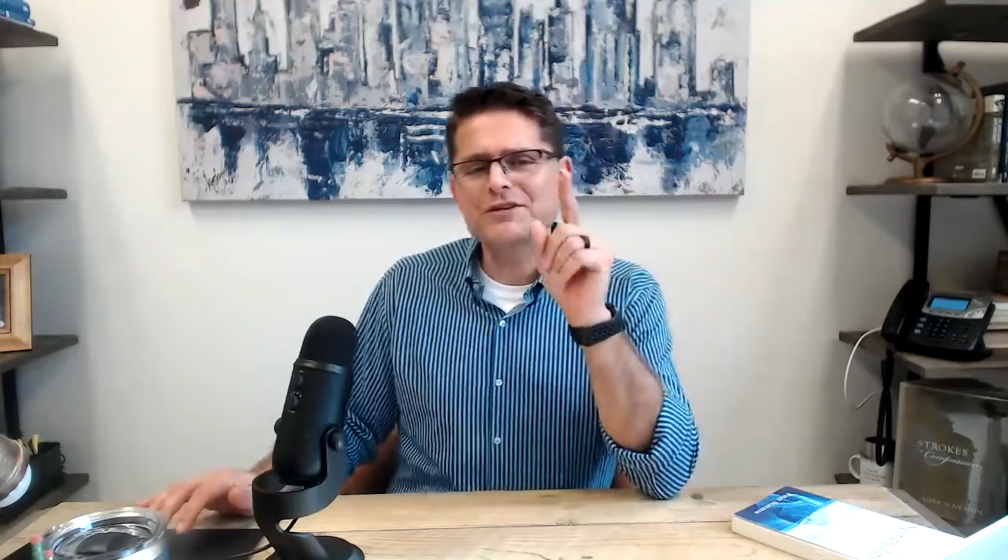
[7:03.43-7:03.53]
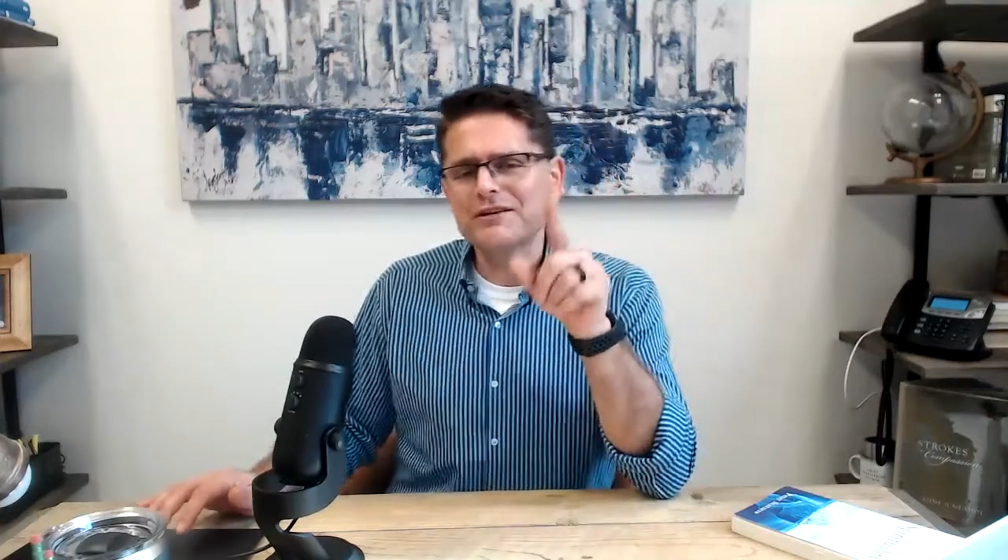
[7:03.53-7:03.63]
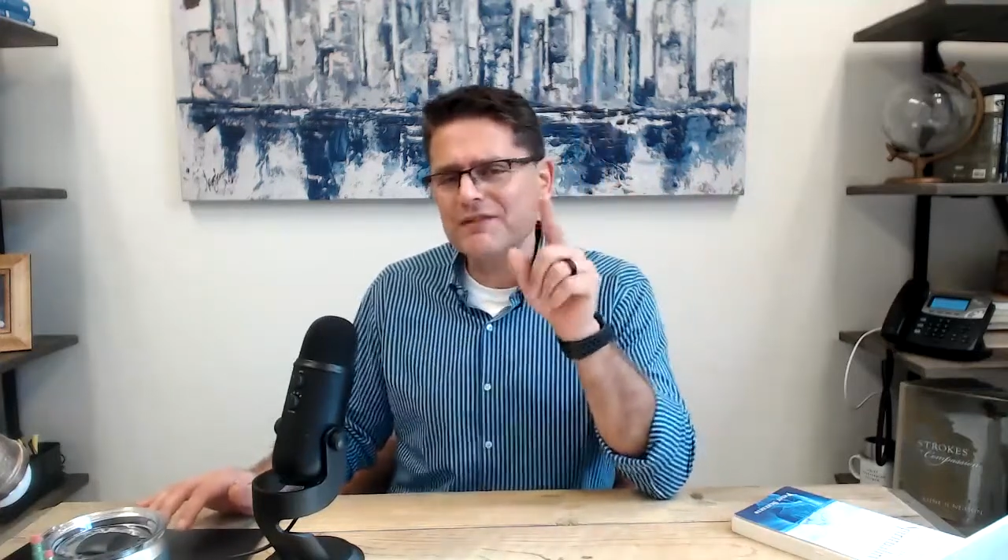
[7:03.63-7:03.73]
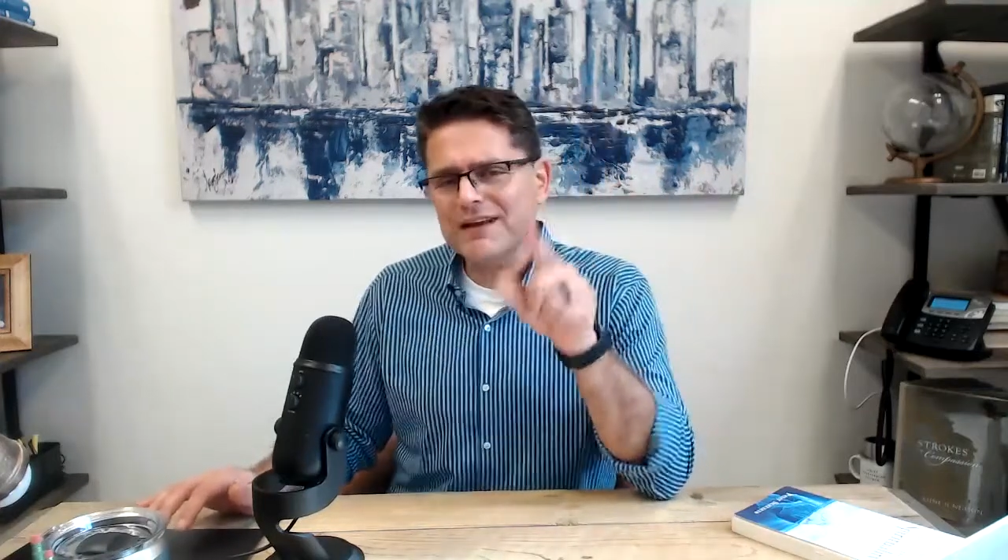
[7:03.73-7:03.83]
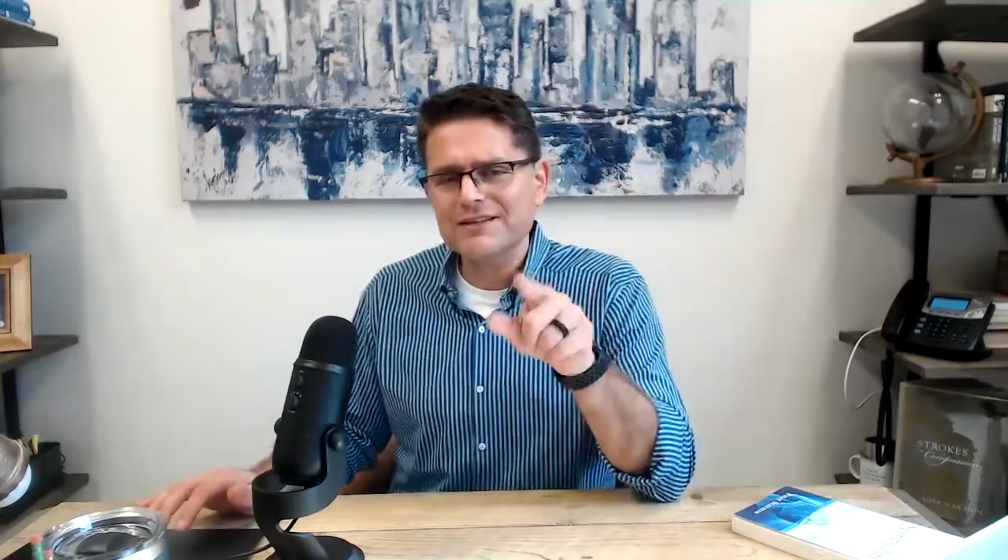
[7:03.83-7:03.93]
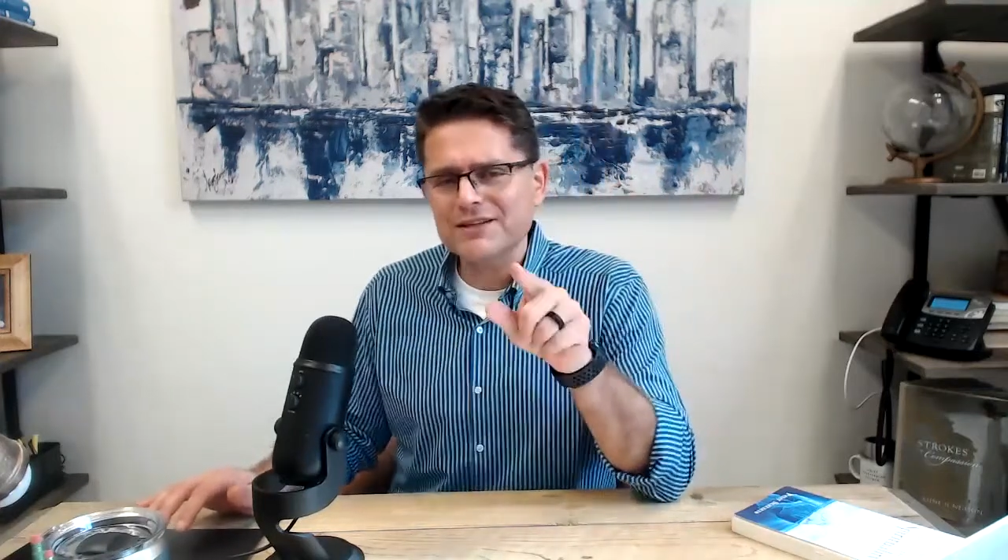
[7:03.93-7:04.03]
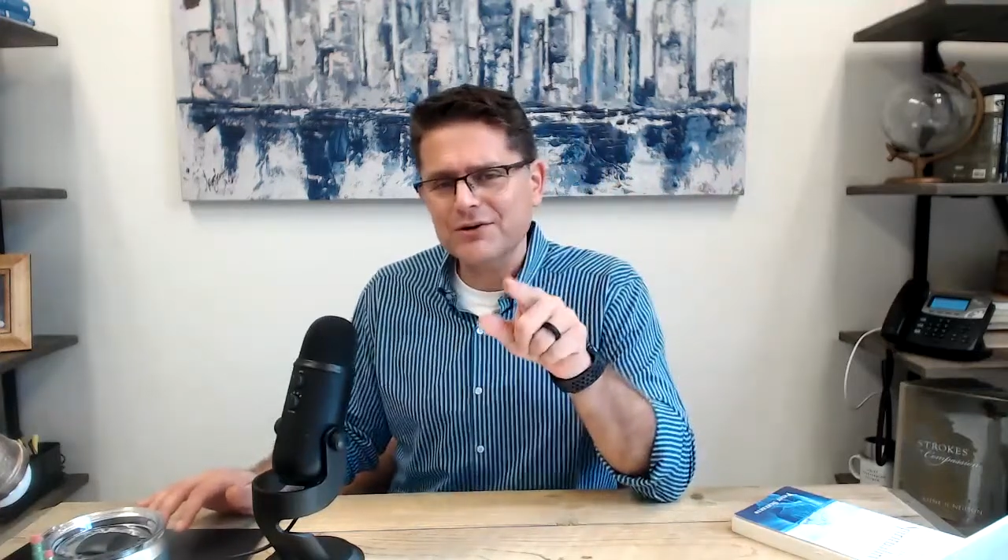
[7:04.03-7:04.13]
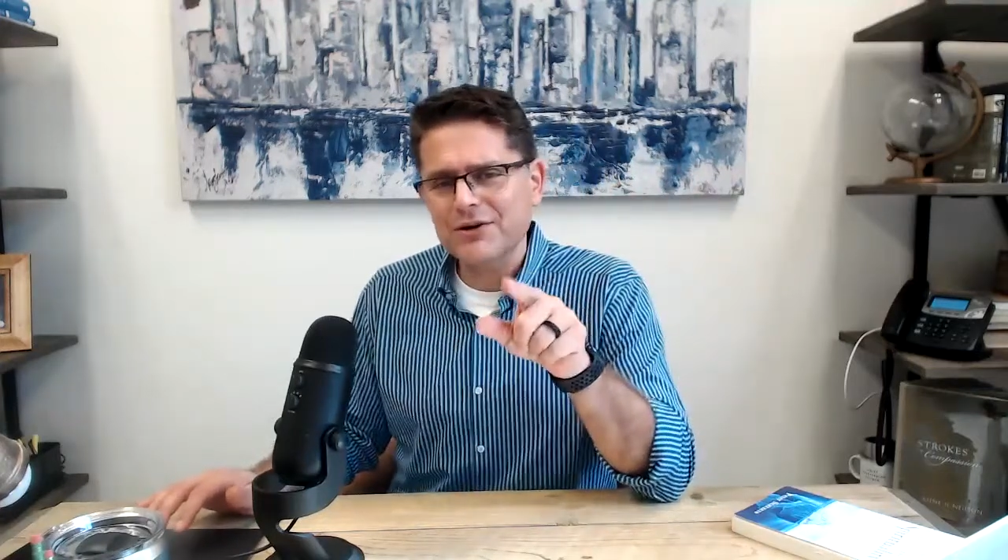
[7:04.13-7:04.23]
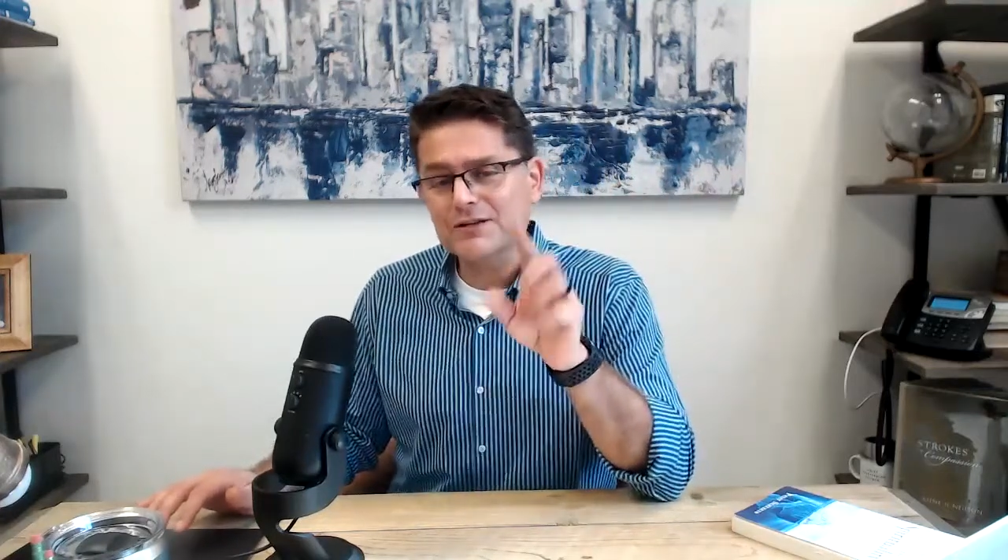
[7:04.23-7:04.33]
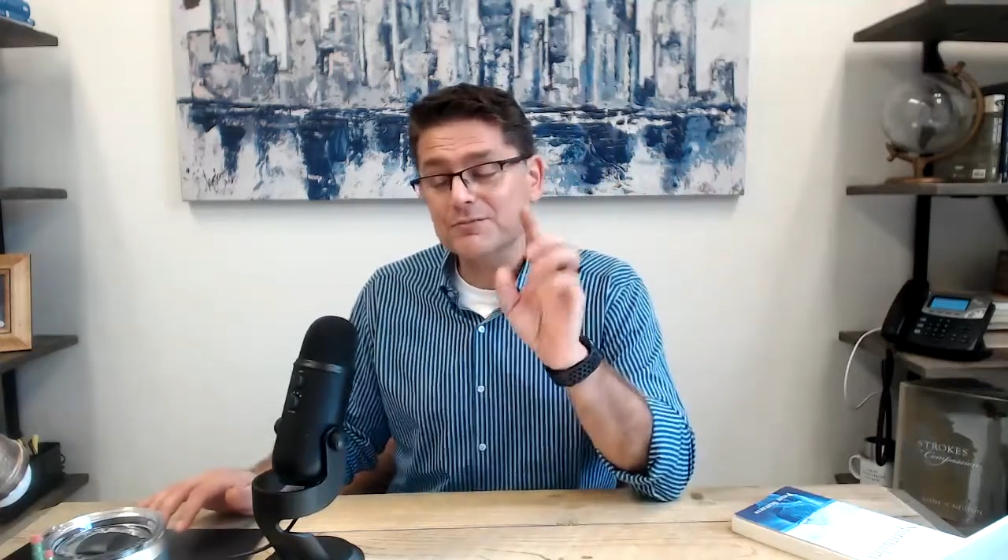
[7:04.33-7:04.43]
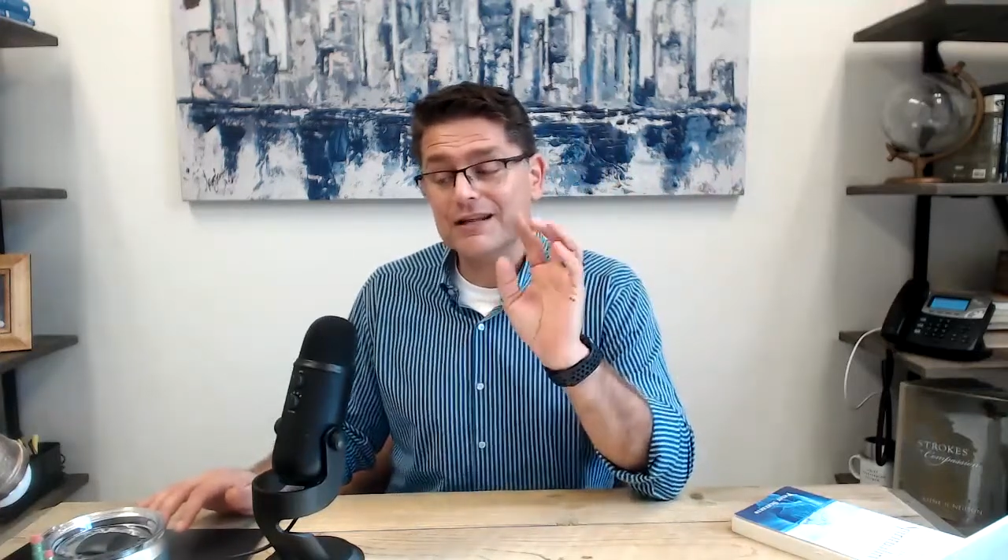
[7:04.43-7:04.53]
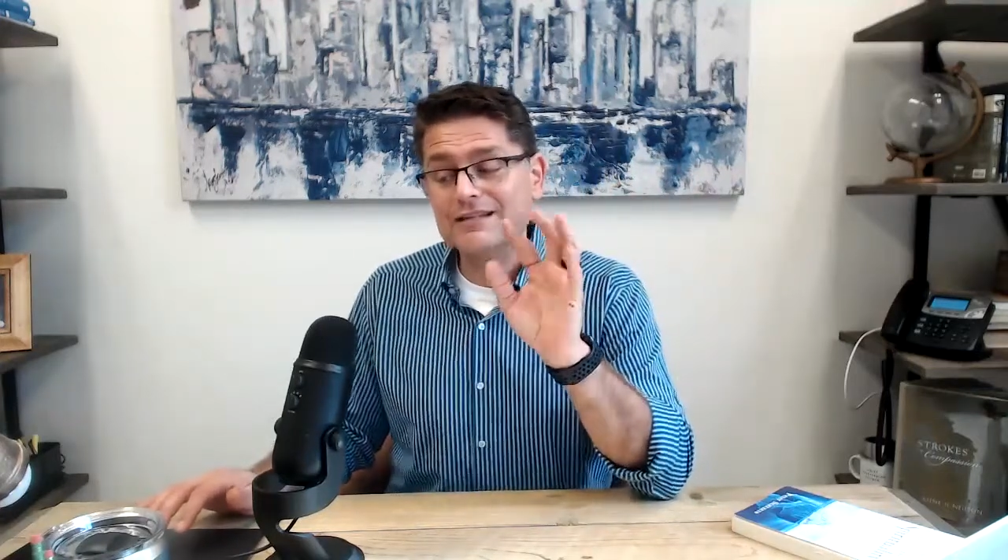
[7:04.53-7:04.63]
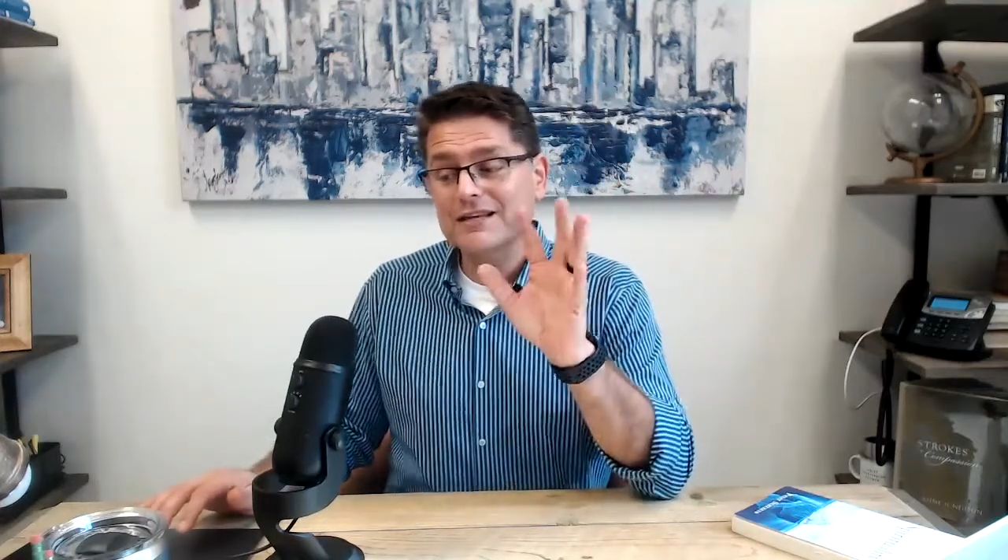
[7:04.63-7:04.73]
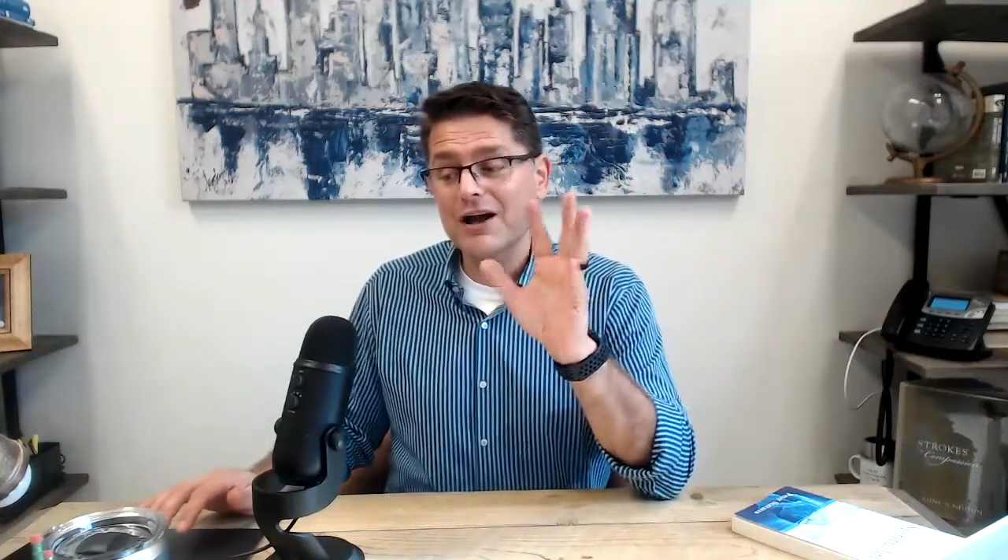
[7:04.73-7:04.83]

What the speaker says: going to face in the cross, but as the